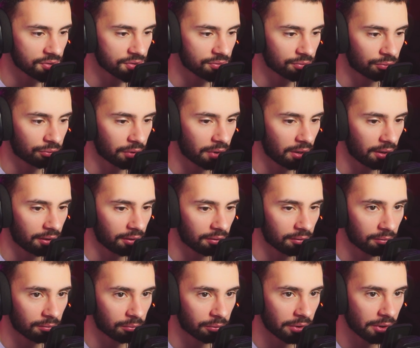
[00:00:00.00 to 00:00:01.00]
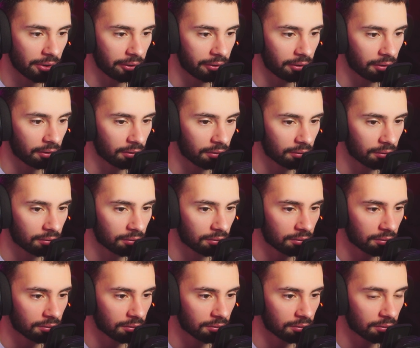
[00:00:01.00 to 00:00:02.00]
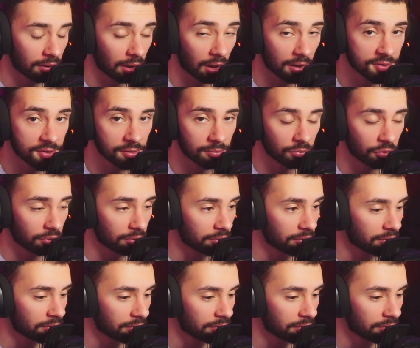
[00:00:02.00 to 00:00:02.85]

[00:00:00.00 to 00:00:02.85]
really an awesome dude.